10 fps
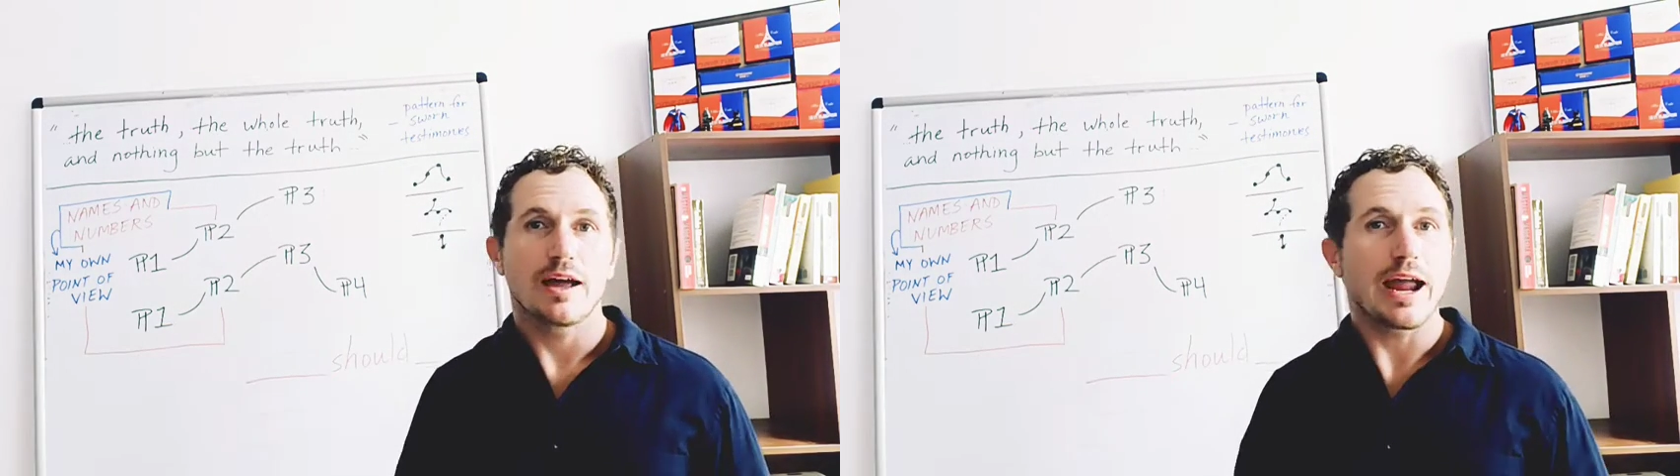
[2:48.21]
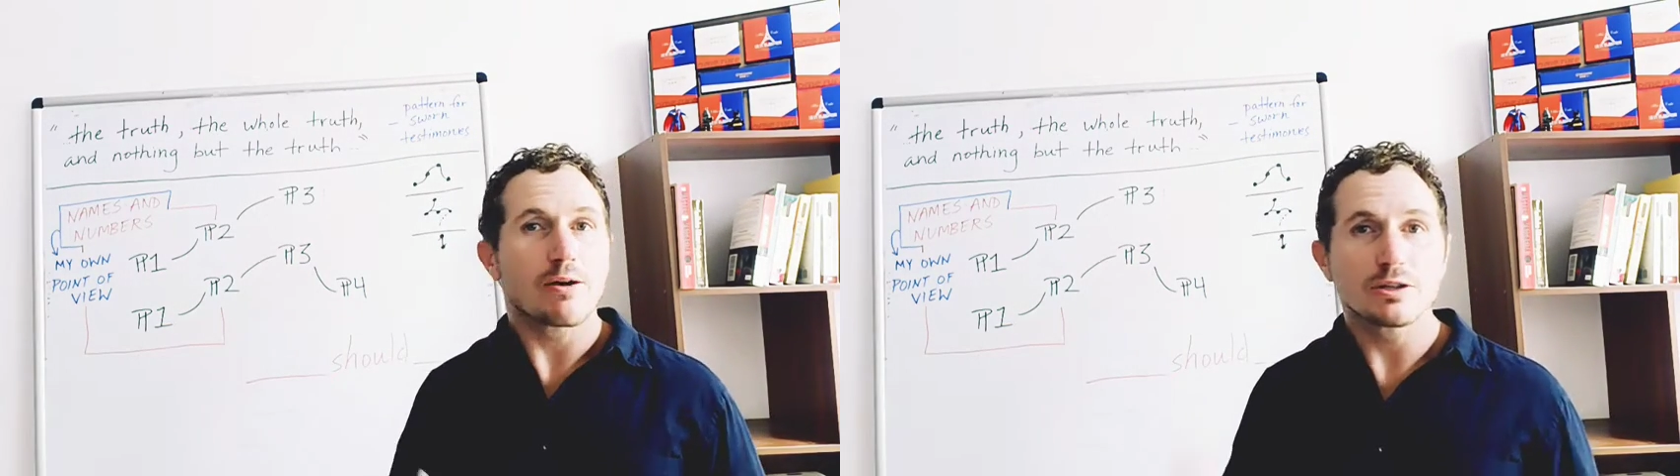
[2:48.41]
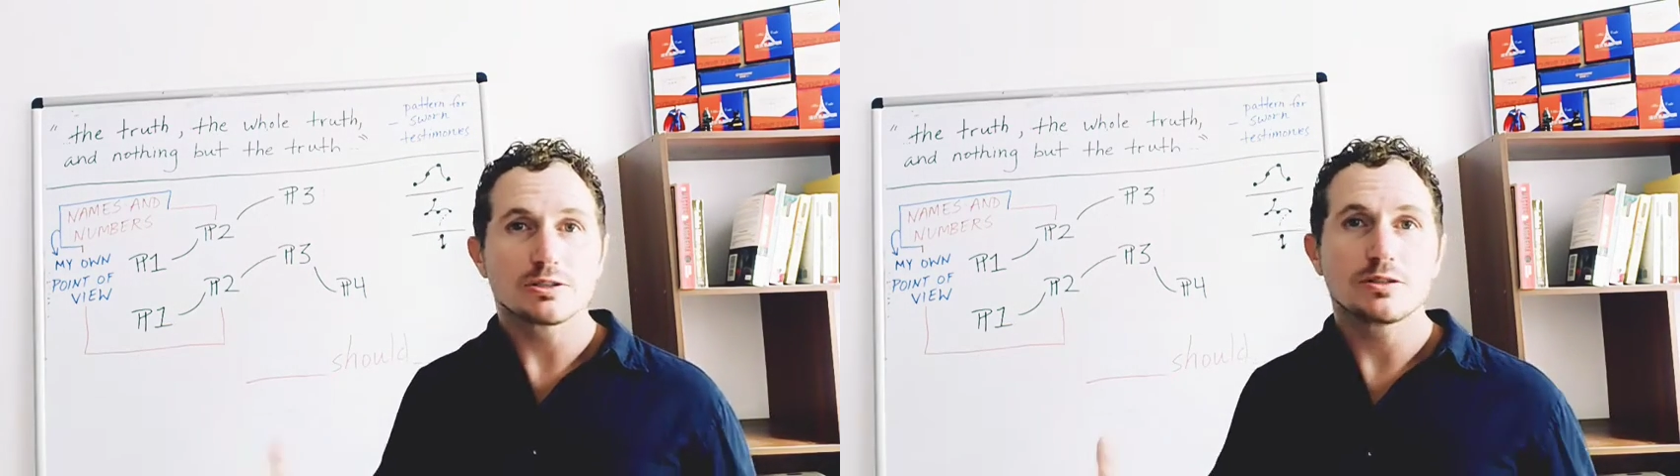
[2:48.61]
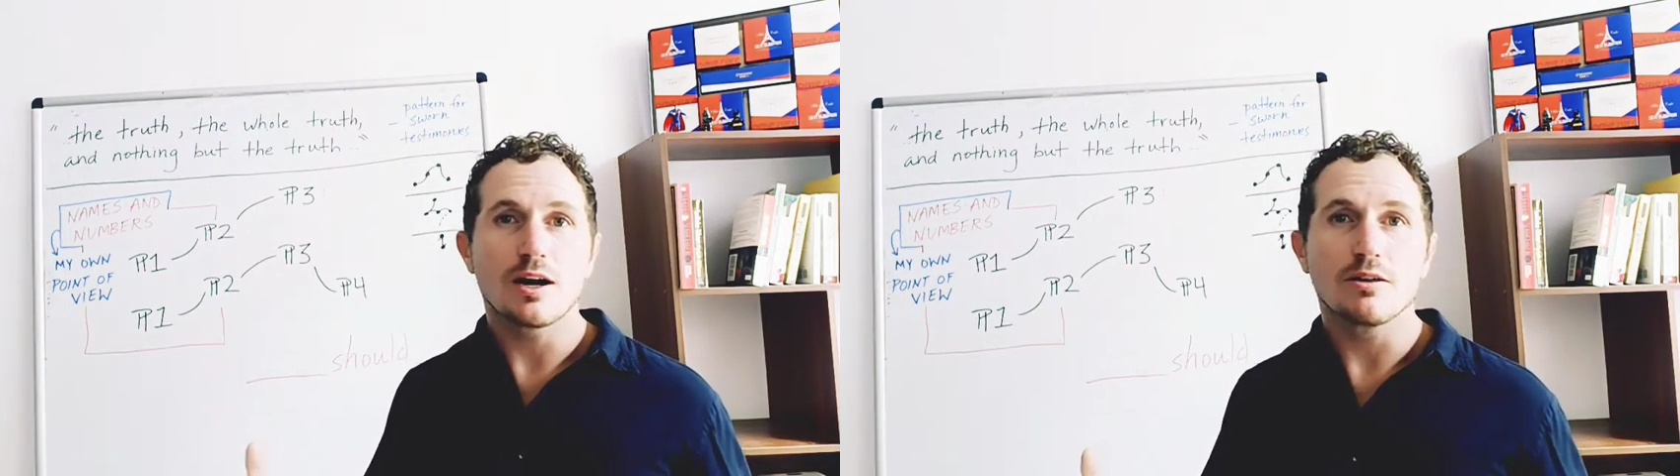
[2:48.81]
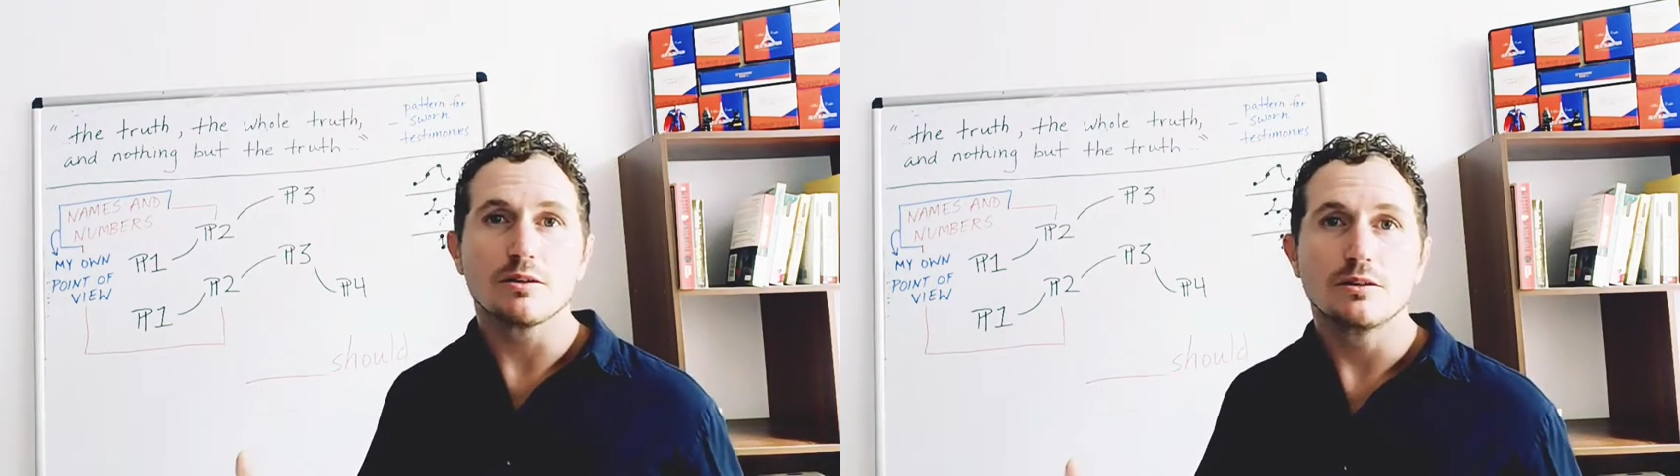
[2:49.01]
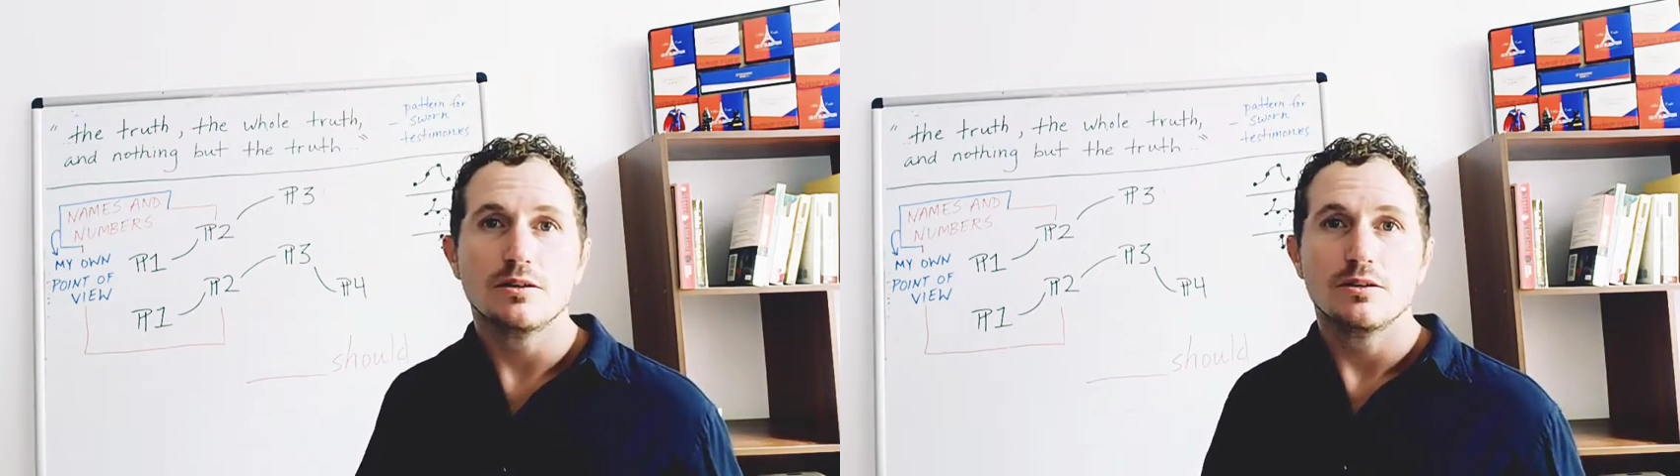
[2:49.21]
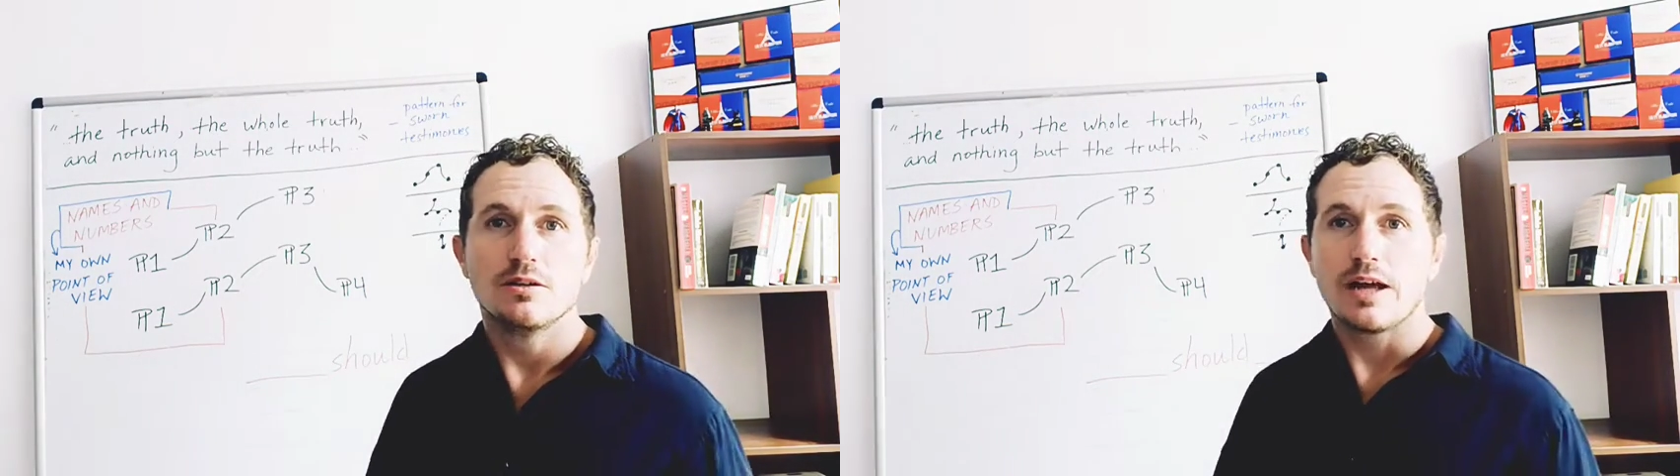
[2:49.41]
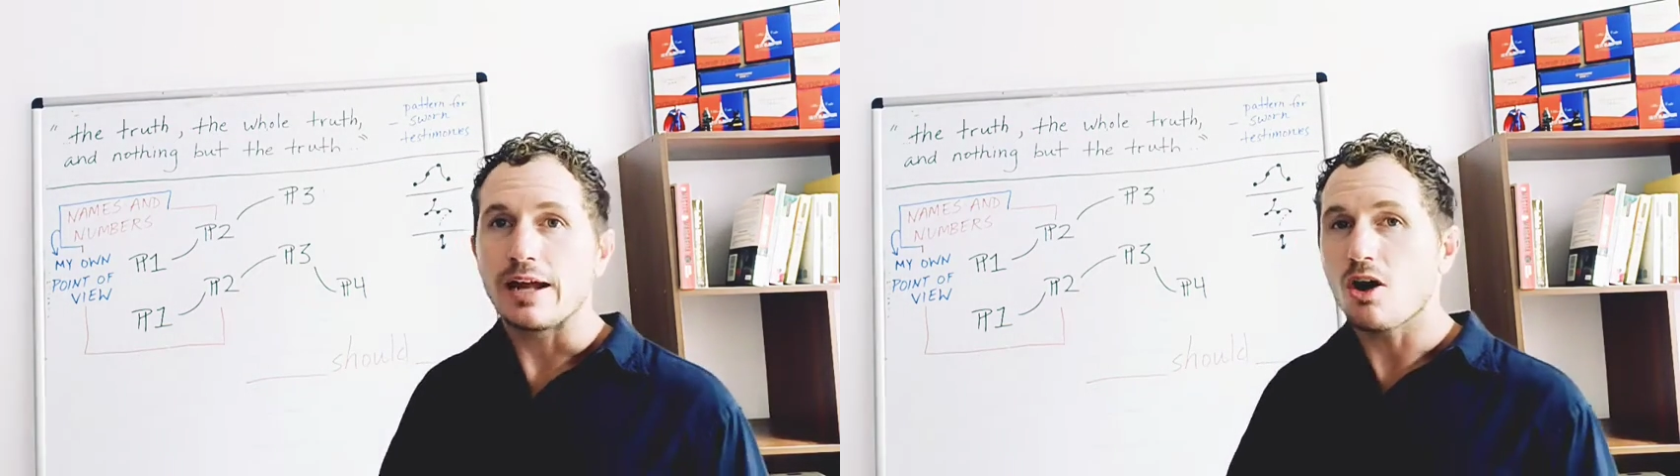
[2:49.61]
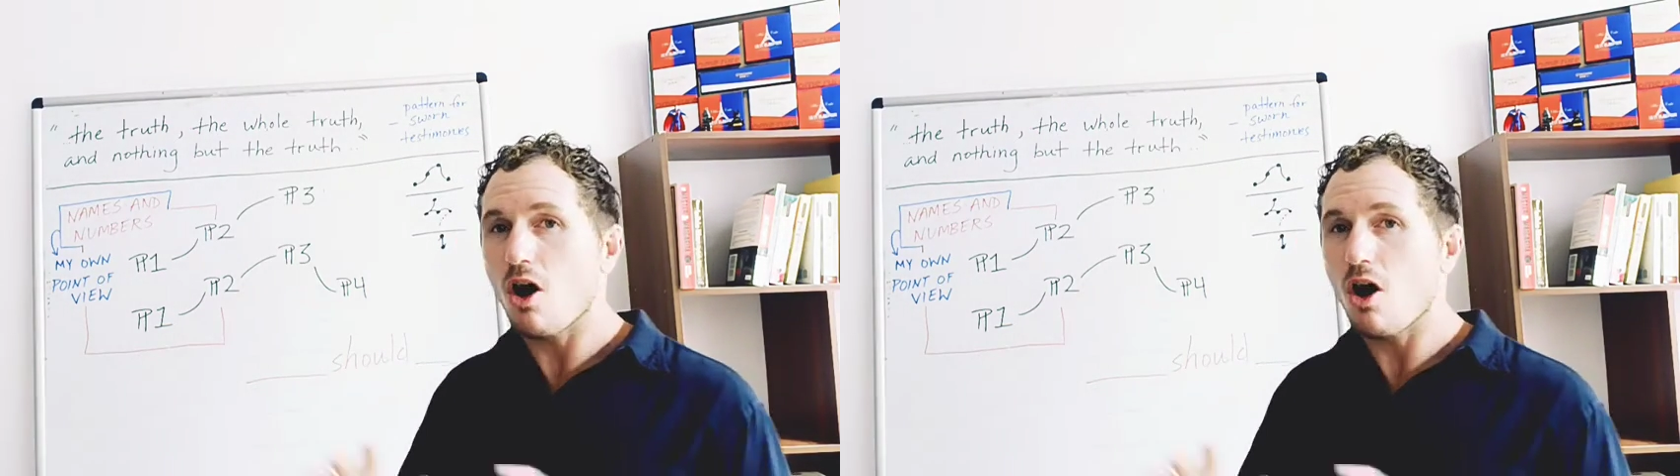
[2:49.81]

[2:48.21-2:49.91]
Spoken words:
Aristotle, and